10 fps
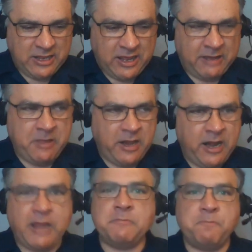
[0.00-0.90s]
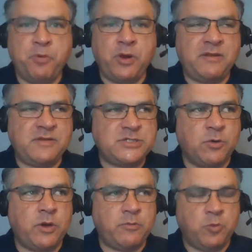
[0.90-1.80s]
I and I put it
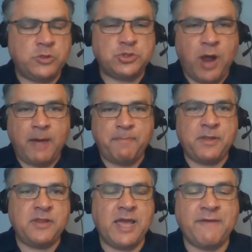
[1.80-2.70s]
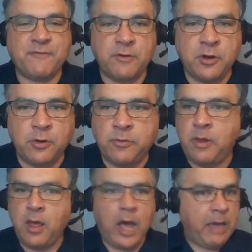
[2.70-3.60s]
so it would drop in the afternoon.
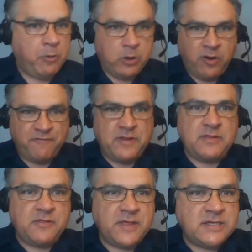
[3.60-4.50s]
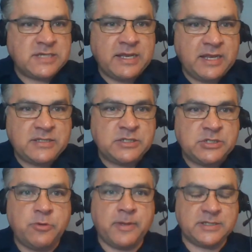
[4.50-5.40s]
I went off, did the things I need to
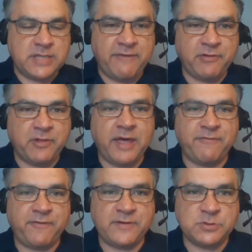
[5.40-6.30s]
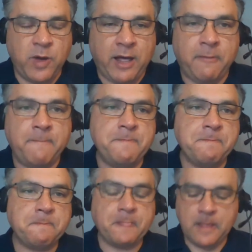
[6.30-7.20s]
do because I have a life as well.
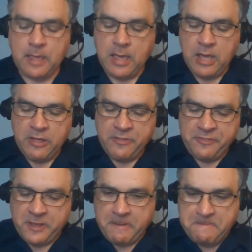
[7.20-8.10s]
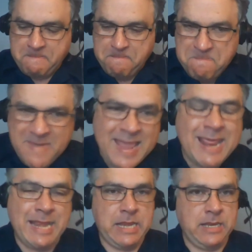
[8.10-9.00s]
The
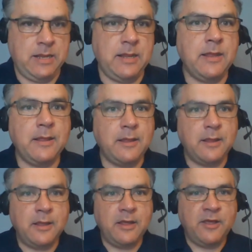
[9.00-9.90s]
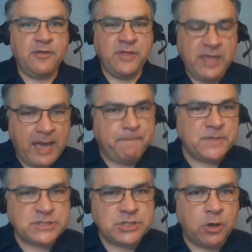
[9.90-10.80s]
minute the
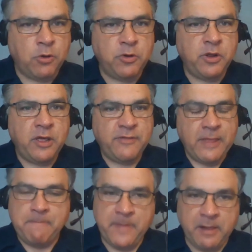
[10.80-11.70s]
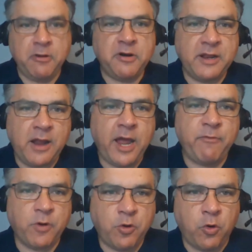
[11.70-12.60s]
episode that Millard and I
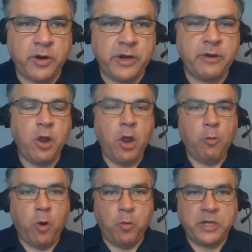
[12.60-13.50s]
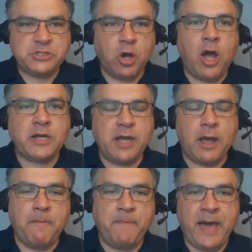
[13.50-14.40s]
recorded, where we talked
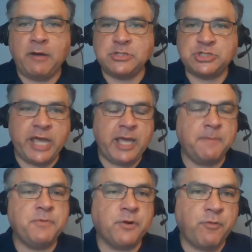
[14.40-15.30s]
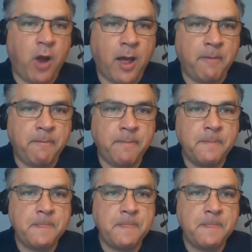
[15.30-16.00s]
about Jacob DeGrom